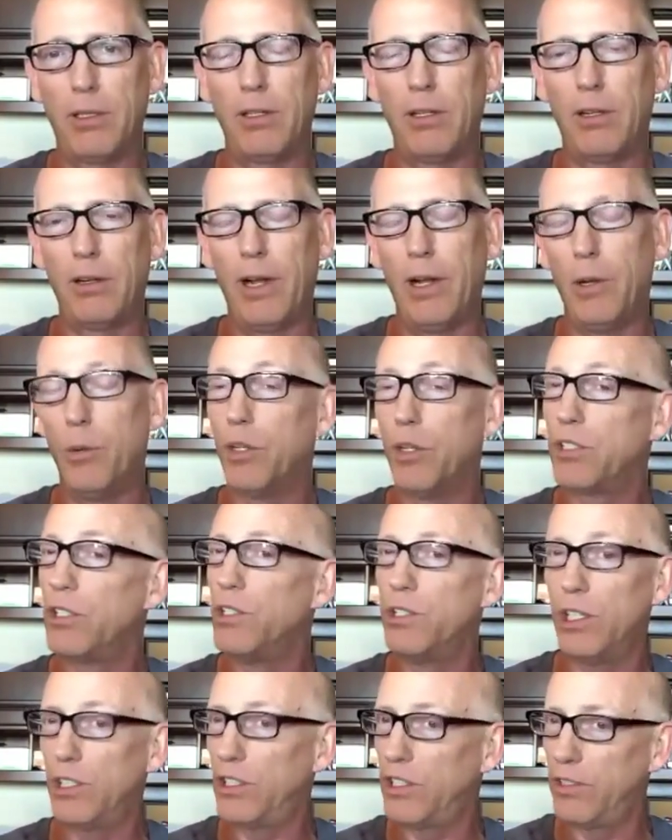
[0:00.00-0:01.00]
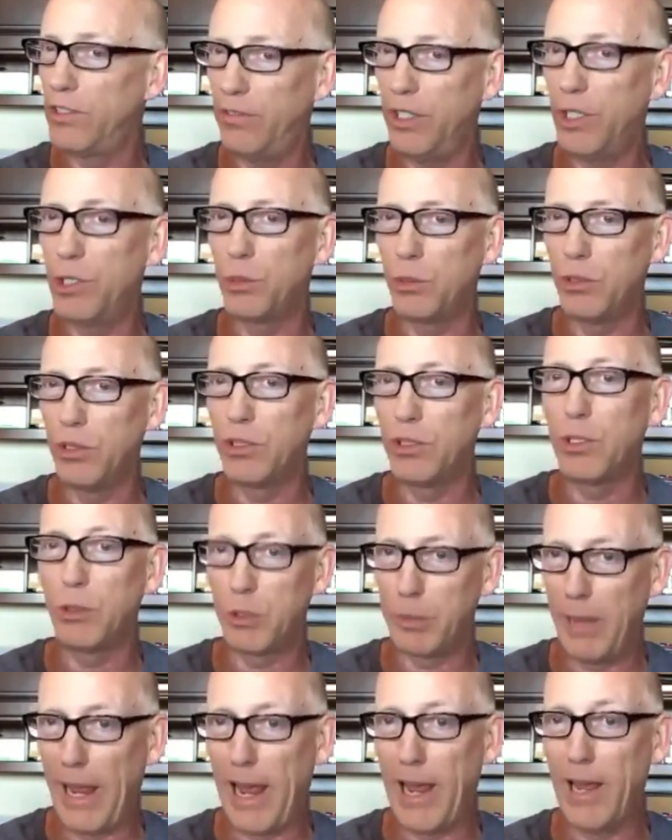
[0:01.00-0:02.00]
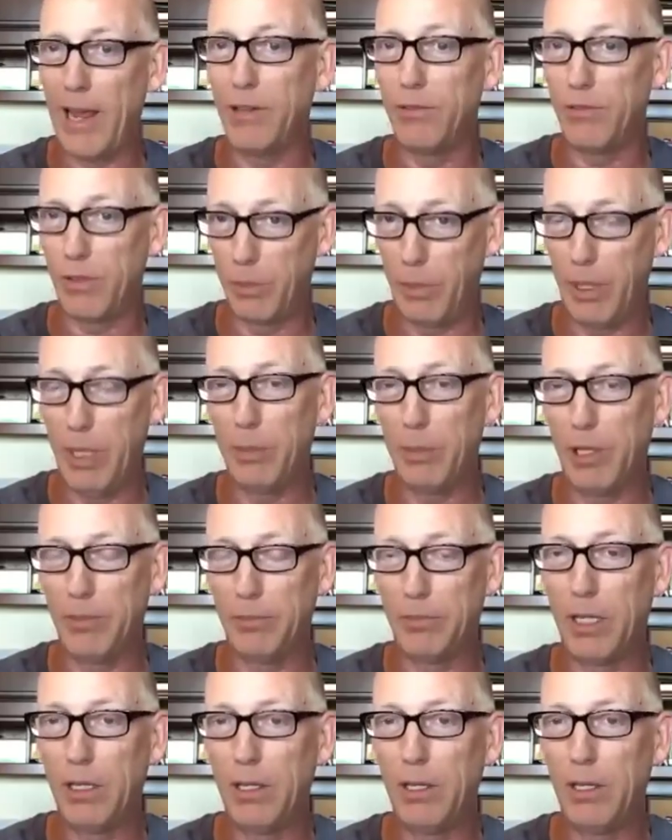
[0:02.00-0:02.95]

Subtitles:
Right? It wasn't just the visuals, it was bad for people.